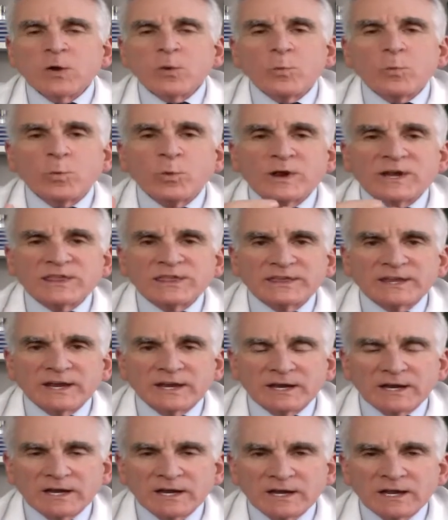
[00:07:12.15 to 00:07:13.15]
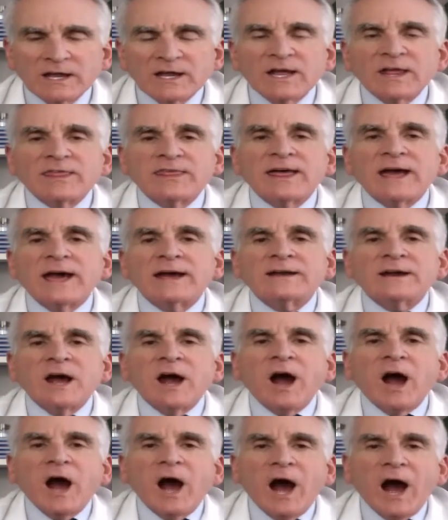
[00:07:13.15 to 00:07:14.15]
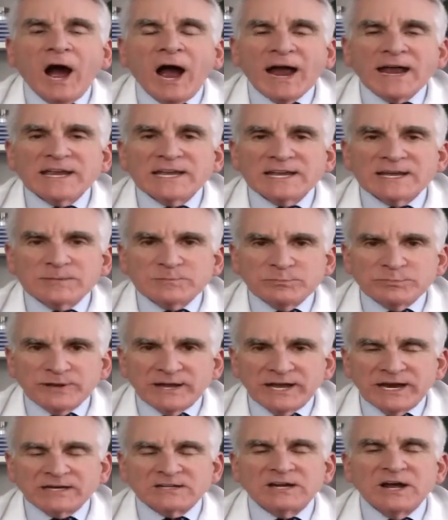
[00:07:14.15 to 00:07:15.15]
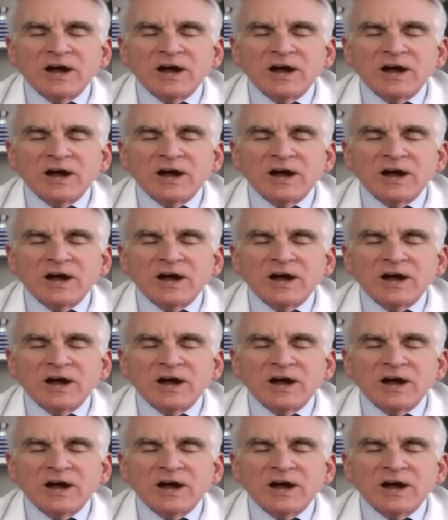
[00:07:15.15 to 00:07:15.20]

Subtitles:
we think that high impact,